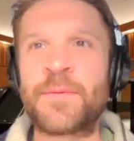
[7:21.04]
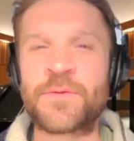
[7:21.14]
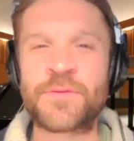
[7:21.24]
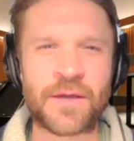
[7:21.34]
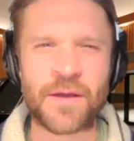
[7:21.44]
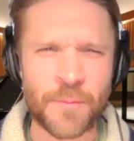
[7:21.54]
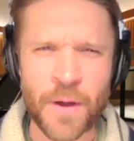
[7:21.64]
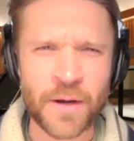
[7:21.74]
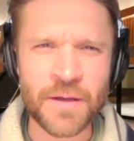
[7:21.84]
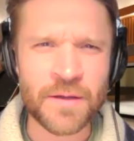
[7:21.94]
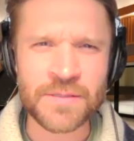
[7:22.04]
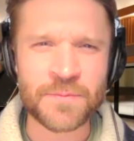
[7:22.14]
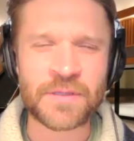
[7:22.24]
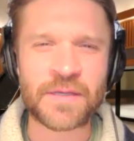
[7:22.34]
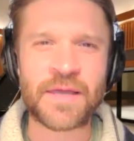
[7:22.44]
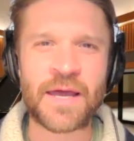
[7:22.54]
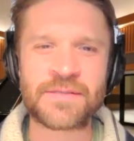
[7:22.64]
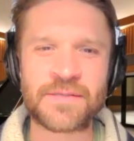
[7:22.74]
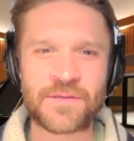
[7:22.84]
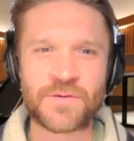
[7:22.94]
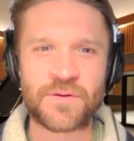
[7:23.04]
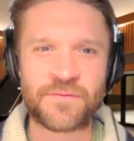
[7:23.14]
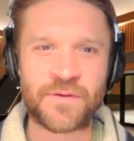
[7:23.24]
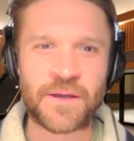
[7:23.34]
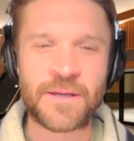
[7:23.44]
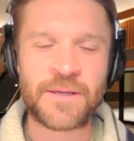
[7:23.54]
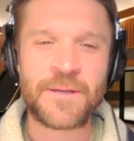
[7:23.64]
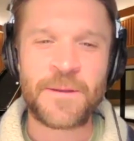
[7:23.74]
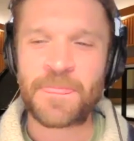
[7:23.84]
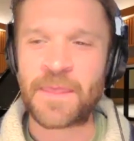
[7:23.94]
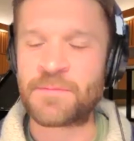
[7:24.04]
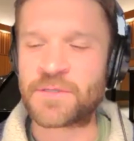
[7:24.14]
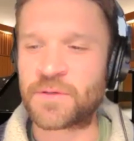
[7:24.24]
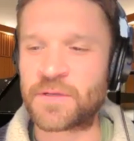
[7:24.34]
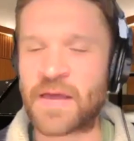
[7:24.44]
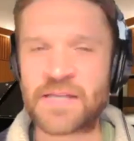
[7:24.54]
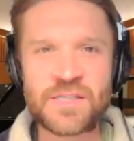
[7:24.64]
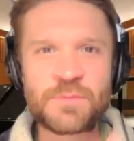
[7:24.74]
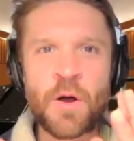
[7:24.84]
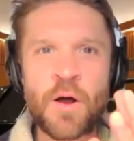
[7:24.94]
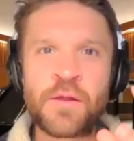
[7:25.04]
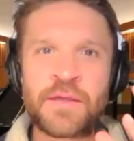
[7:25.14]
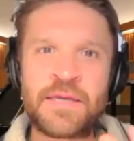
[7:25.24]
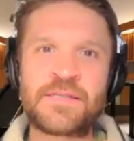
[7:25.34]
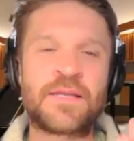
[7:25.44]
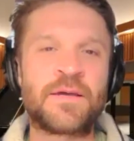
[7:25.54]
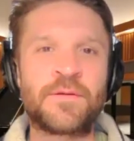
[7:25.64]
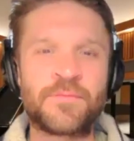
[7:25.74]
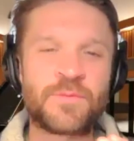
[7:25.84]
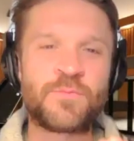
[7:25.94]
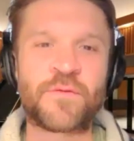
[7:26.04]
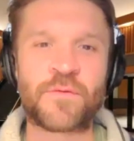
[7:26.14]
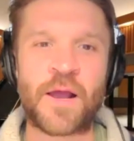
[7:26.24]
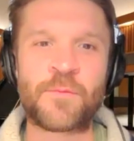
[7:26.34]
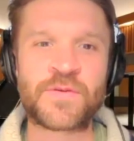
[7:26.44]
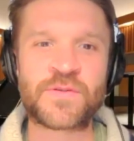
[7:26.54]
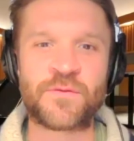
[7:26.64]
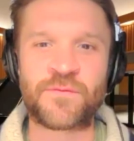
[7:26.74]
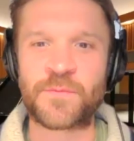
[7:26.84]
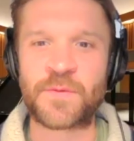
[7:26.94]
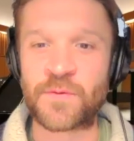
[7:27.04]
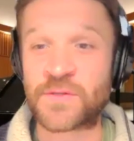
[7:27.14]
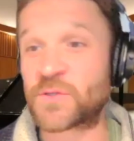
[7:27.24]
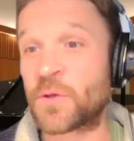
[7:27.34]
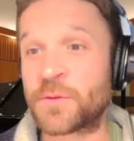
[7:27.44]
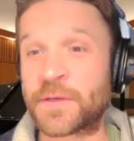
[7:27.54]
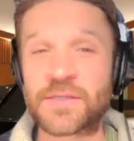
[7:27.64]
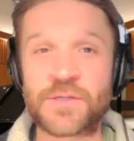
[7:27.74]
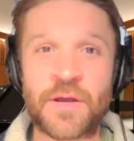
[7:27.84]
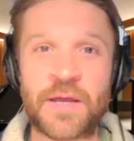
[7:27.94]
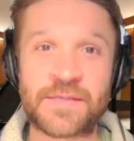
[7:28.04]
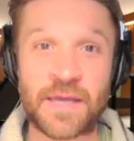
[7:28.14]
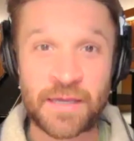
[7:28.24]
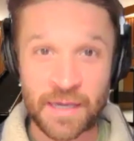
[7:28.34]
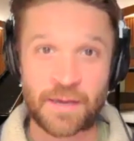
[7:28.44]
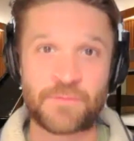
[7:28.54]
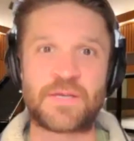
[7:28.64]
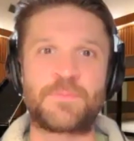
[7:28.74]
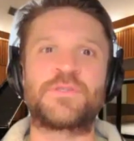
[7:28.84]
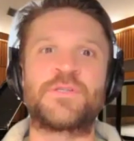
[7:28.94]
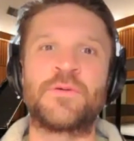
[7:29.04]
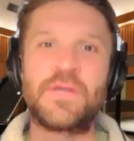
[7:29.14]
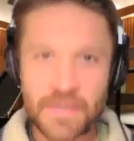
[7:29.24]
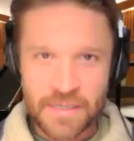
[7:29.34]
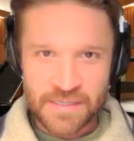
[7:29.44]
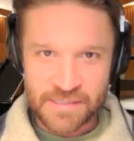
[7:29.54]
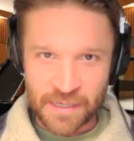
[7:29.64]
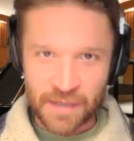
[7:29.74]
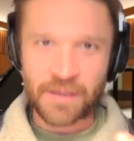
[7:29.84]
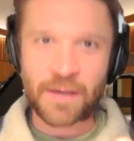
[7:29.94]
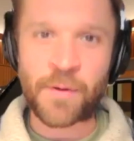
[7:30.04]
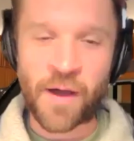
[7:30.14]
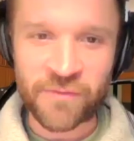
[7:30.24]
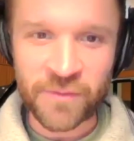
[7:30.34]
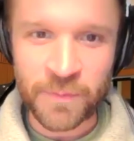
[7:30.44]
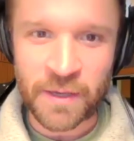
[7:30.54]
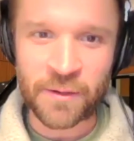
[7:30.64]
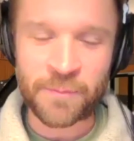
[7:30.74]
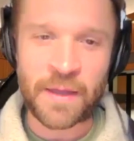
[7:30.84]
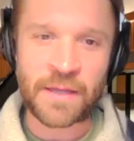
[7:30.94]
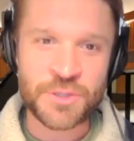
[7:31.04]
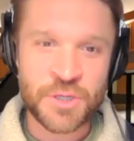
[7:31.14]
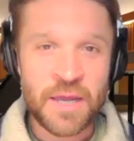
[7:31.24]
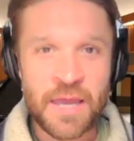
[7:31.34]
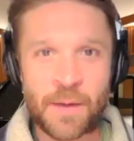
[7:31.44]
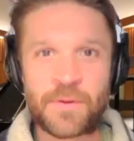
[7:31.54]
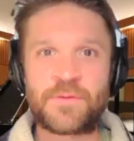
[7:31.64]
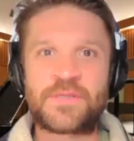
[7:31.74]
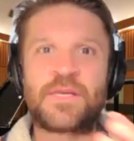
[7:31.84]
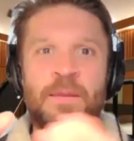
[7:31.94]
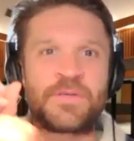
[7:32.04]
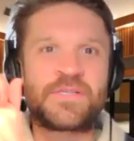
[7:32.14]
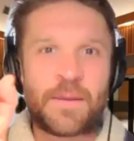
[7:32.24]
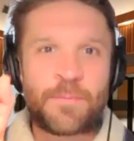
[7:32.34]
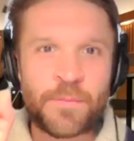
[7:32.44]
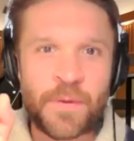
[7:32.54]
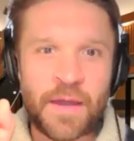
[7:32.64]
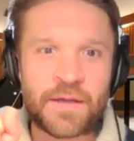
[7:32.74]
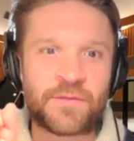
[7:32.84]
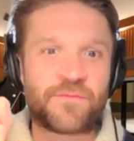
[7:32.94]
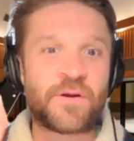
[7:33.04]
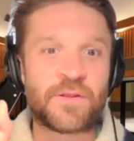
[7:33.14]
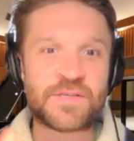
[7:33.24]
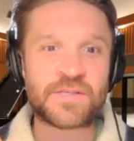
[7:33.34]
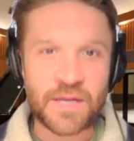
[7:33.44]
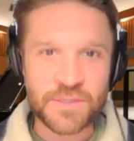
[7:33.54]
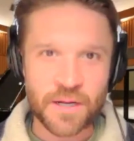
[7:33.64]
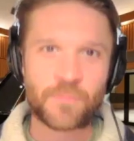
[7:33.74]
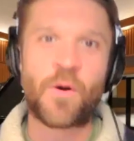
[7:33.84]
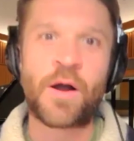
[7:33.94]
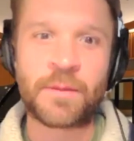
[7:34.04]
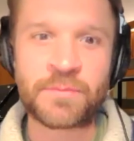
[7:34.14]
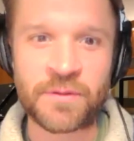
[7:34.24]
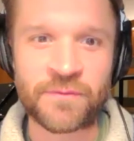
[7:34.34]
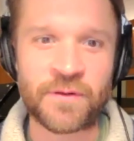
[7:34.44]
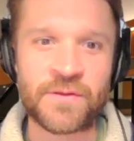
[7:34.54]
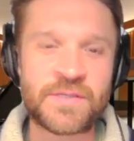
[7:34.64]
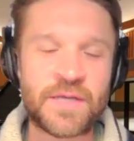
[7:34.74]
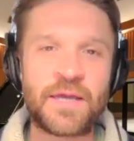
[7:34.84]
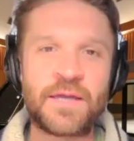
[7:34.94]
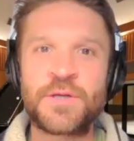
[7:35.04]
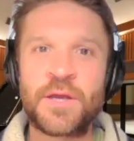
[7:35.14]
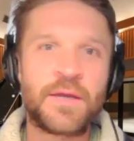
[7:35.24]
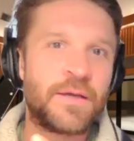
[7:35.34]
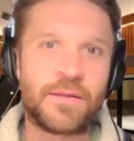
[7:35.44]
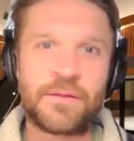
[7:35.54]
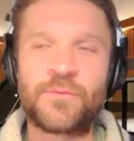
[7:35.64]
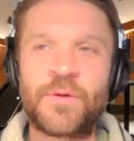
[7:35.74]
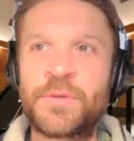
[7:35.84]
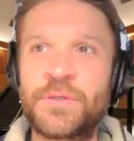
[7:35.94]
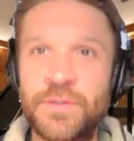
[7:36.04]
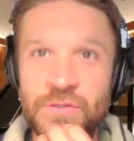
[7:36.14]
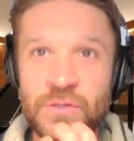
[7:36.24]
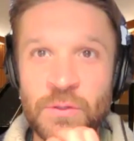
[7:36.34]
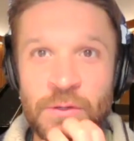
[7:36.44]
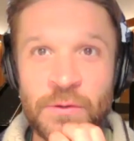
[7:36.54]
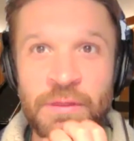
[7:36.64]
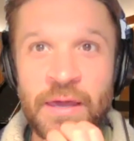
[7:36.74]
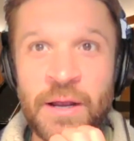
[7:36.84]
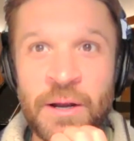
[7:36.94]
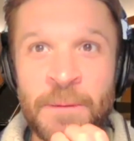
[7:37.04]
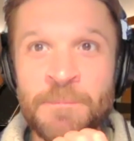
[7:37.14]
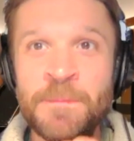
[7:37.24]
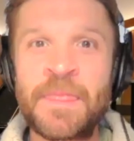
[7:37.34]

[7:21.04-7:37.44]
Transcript: with like a harmonica or something like that. It's like sort of in between it. That's small, easy to move around with. So for me with soloing, it's great because I was able to stand up off the piano bench, and we would set up a separate mic at the front of the stage, and I'd walk up to the front of the stage and then rip a little solo there.